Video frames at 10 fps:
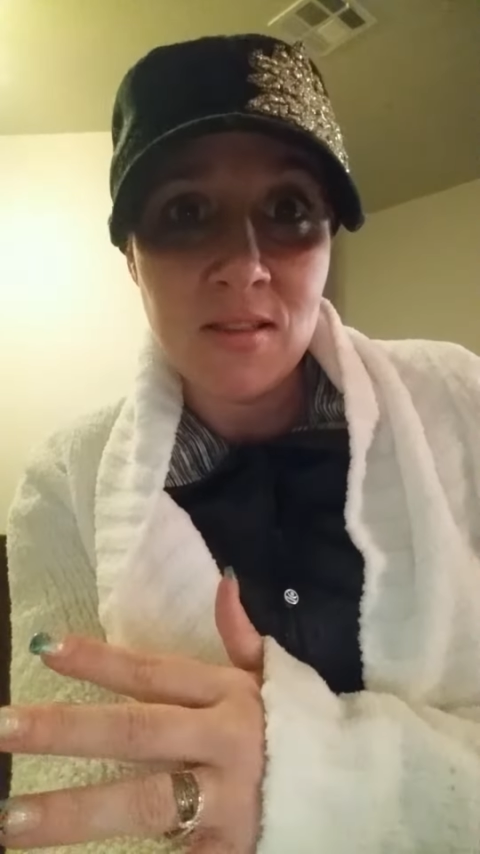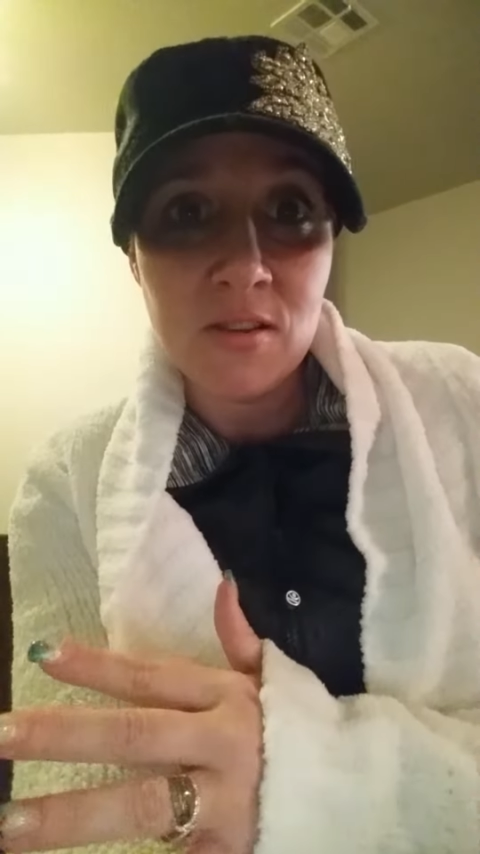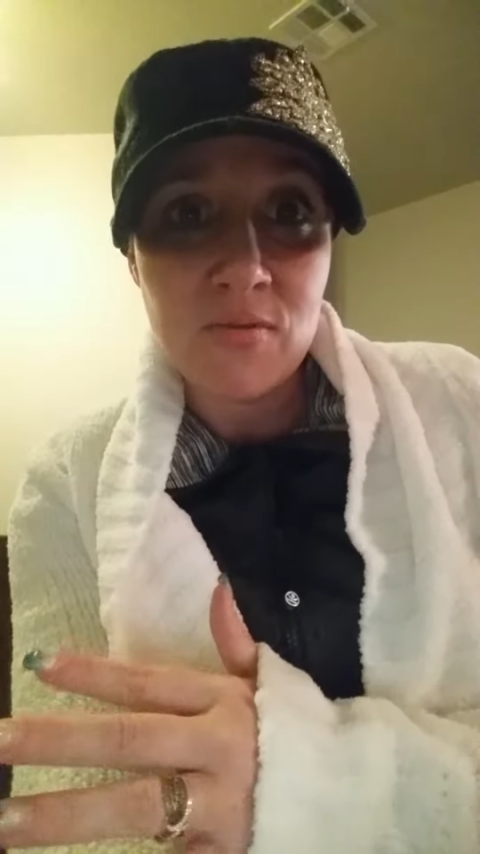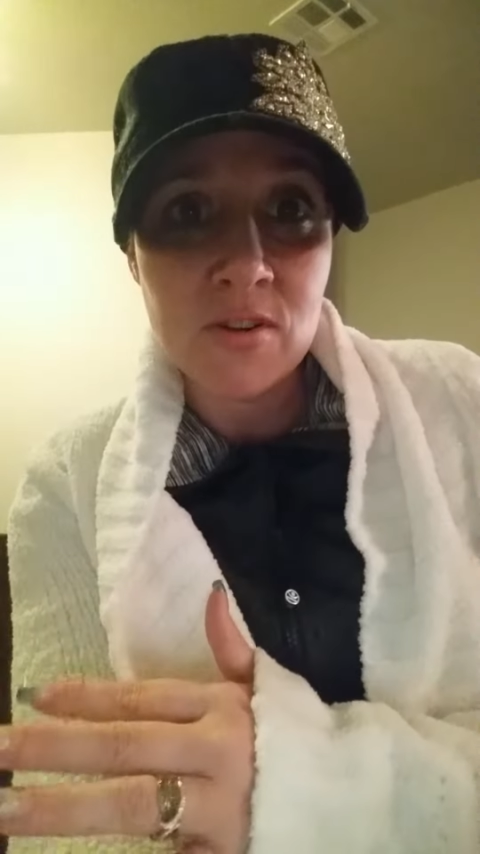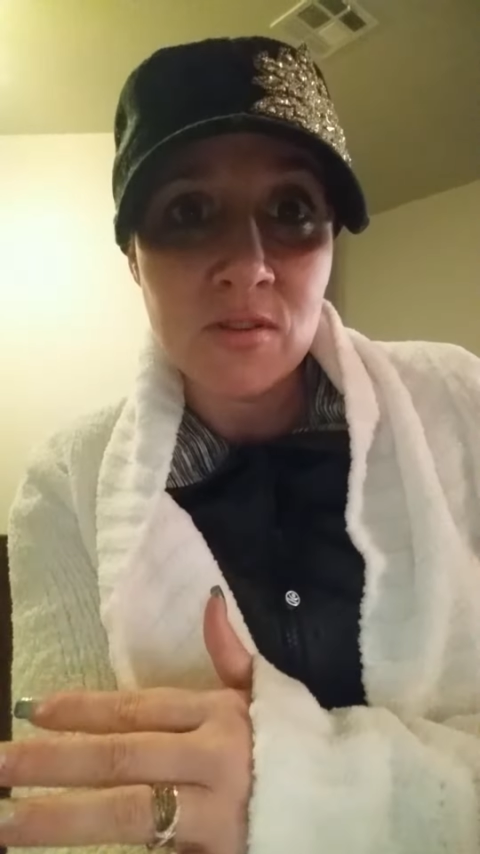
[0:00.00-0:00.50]

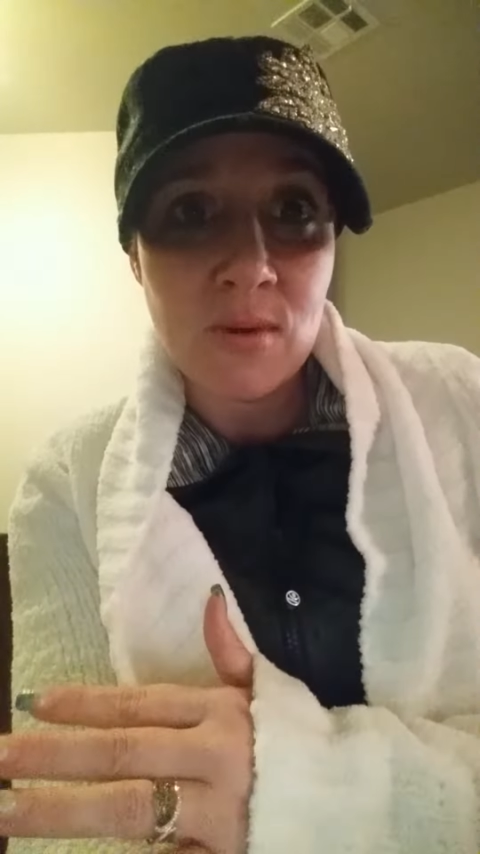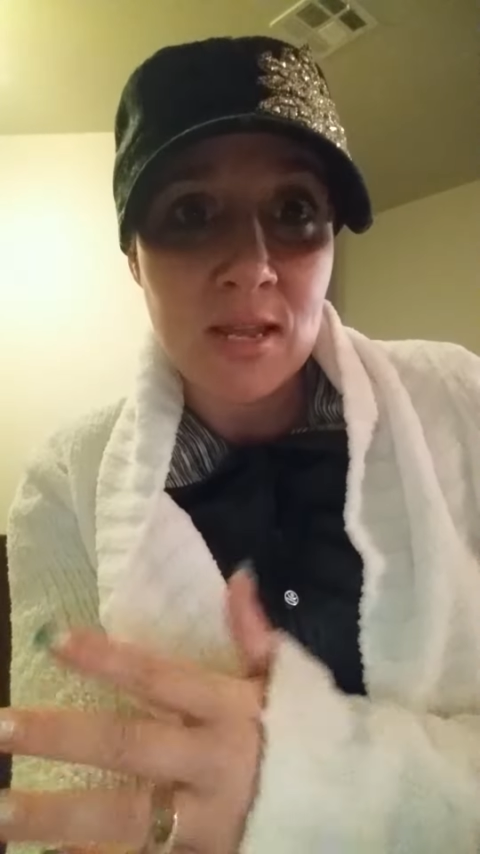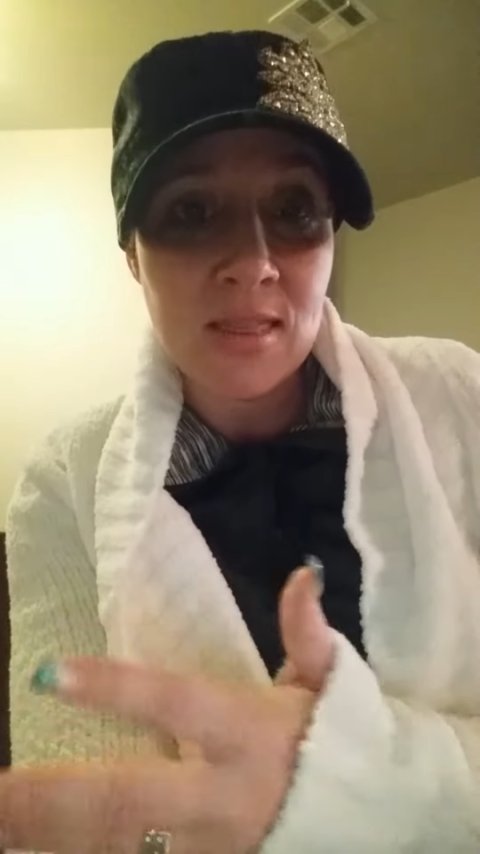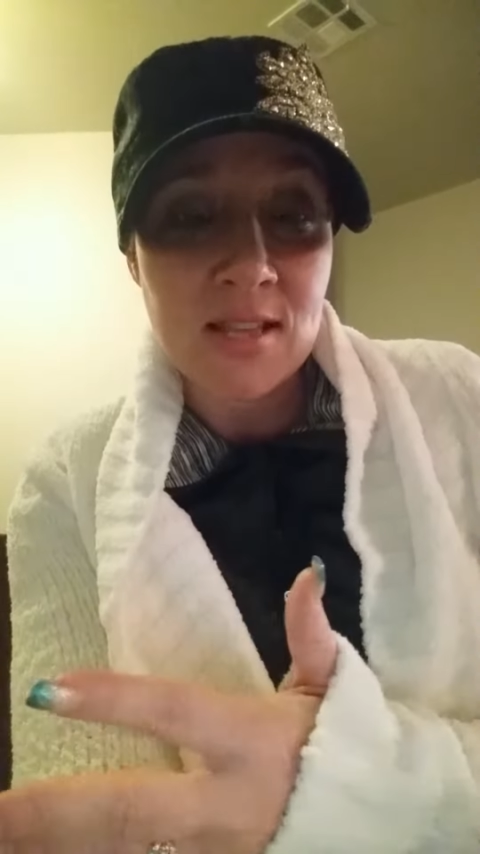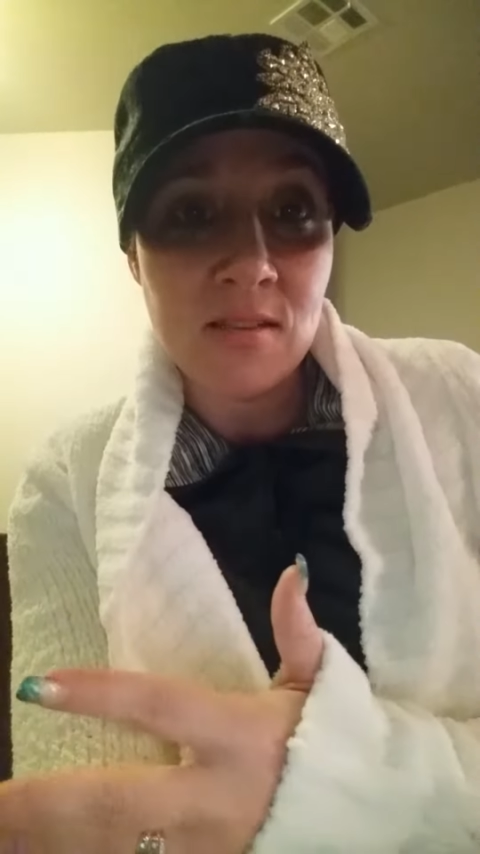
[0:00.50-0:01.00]
this first
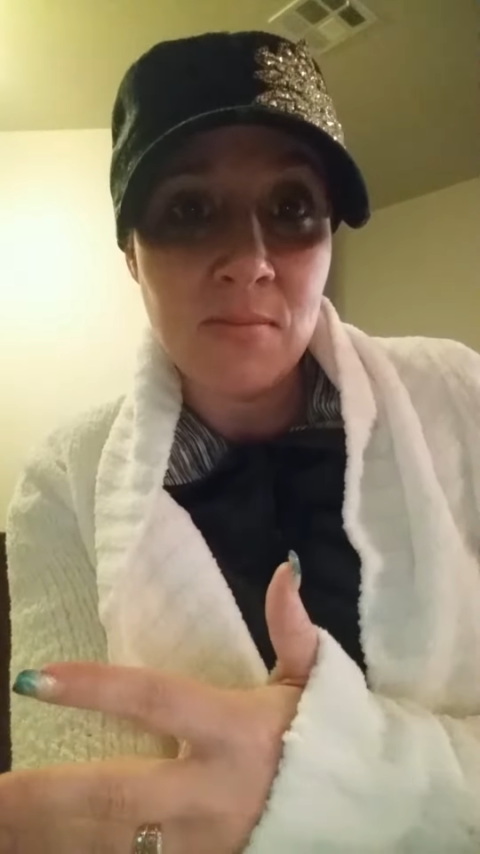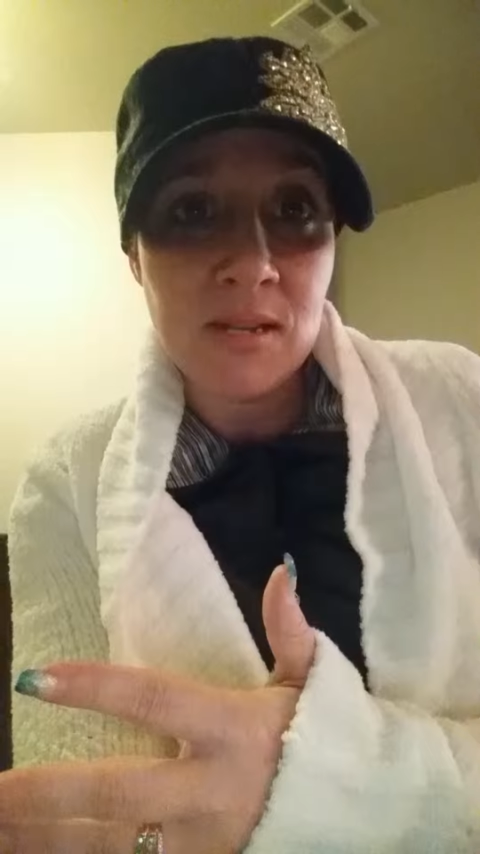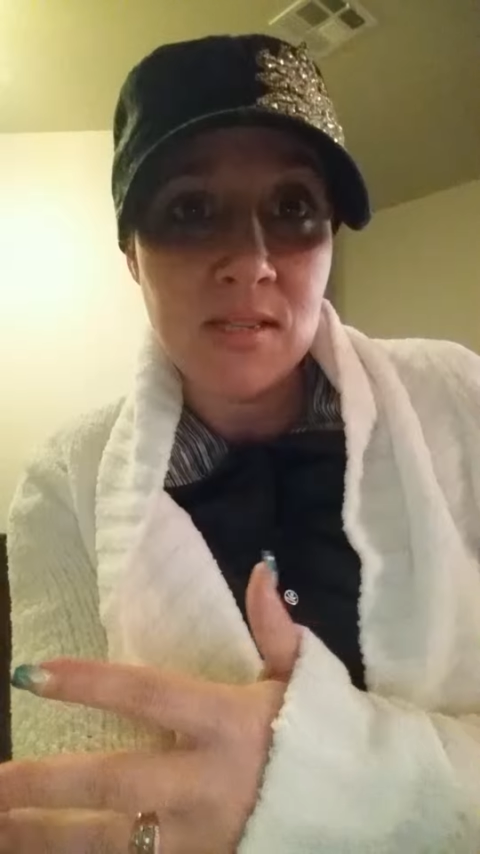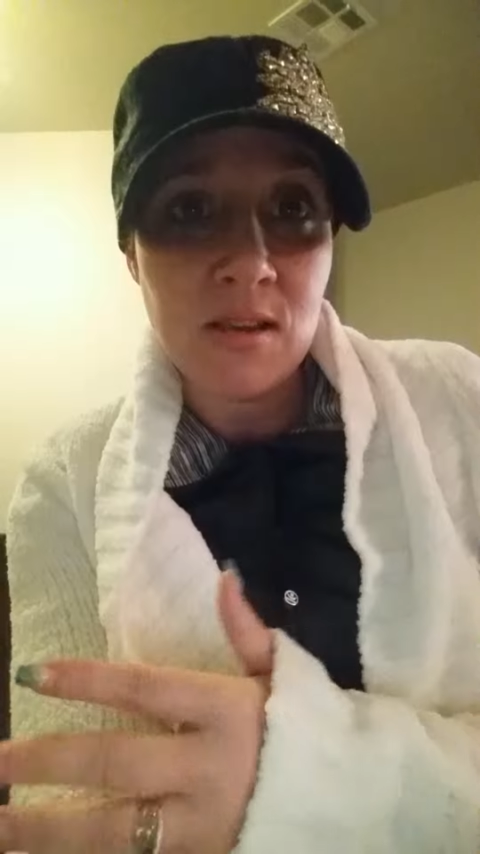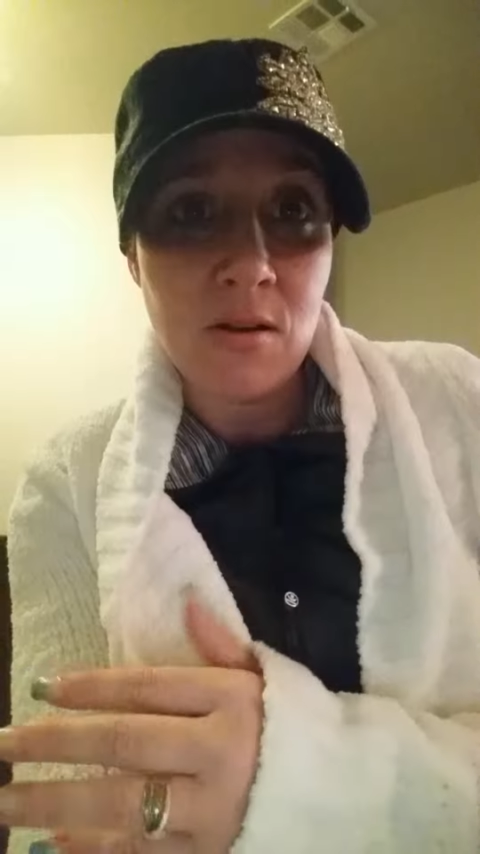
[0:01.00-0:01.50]
week. That's a
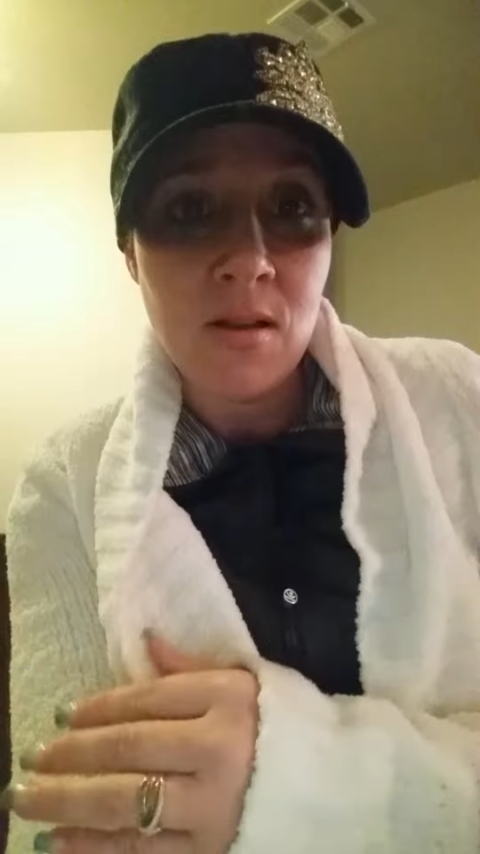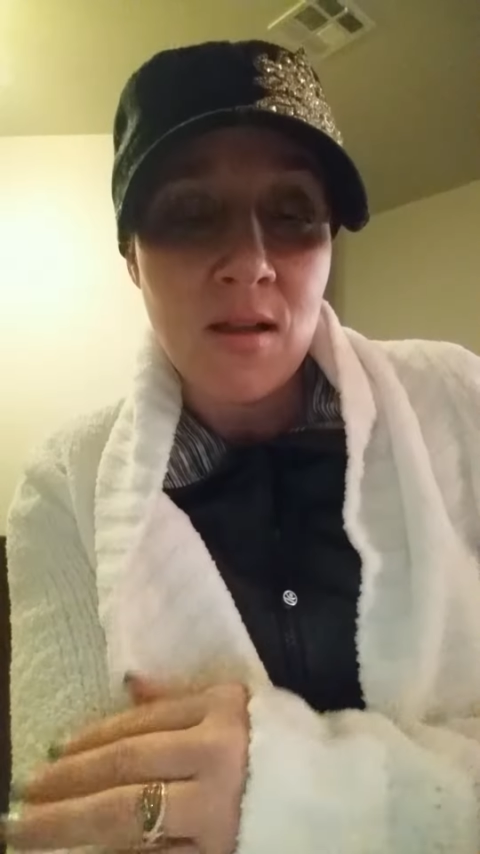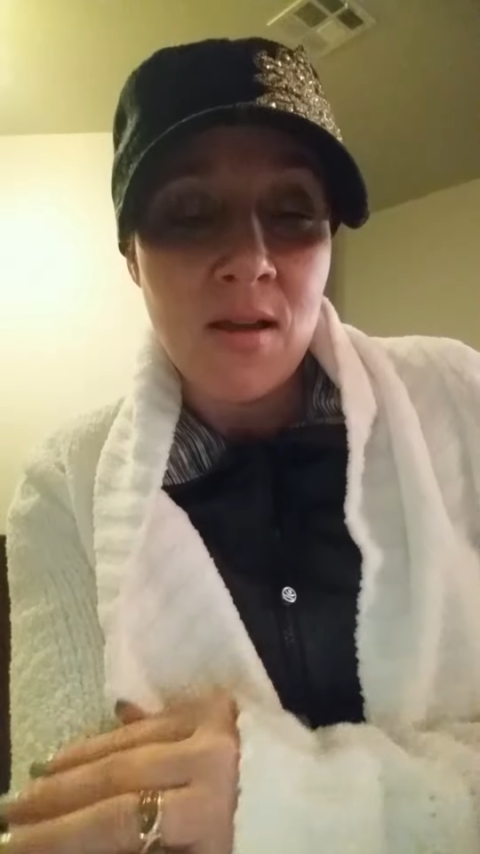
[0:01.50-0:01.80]
big deal.